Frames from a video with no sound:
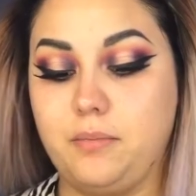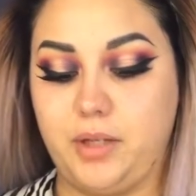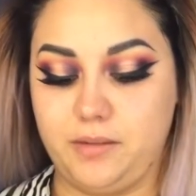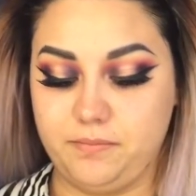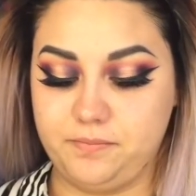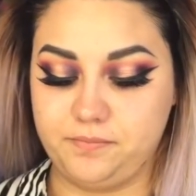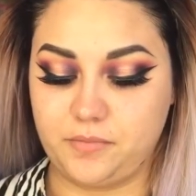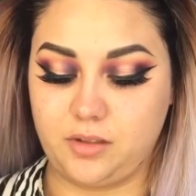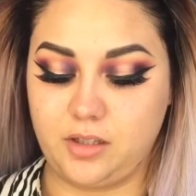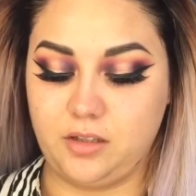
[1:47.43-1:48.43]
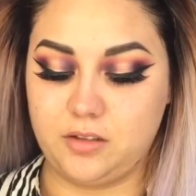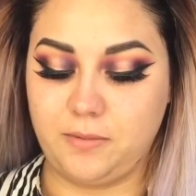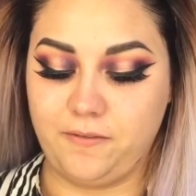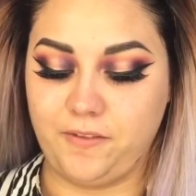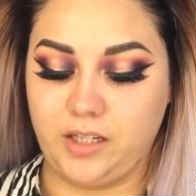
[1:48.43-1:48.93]
but I'm going to use
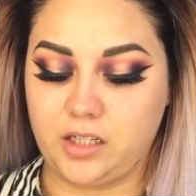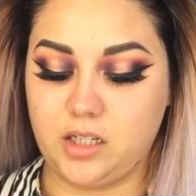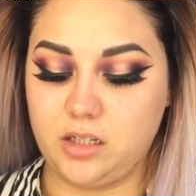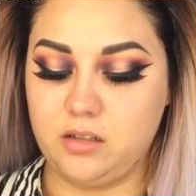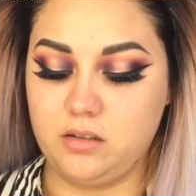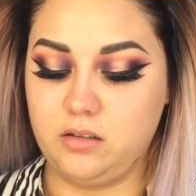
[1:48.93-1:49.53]
my finger